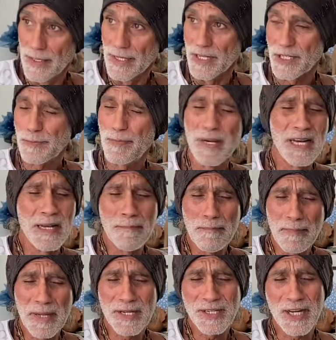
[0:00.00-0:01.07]
Spend
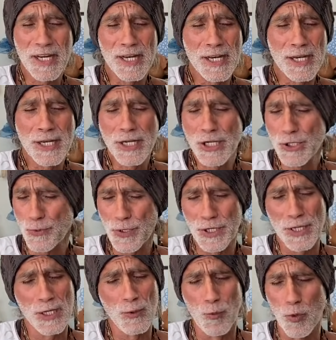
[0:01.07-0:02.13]
my days
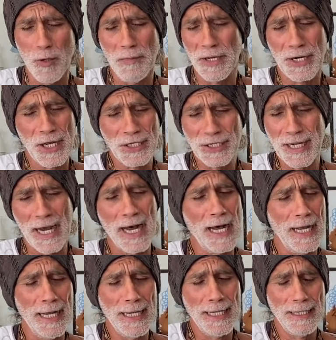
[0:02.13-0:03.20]
with a woman
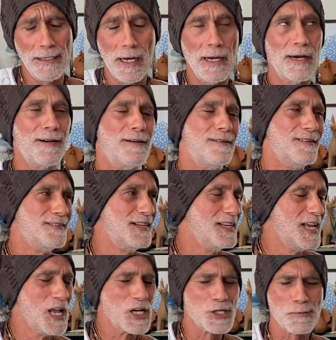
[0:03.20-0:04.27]
unkind.
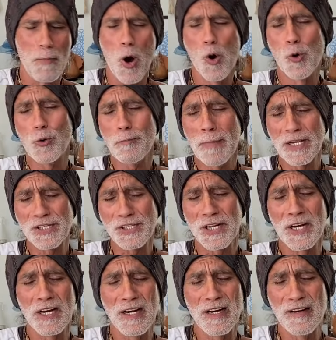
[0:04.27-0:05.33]
Smoke my
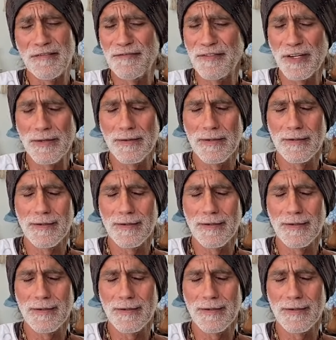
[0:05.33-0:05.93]
stuff and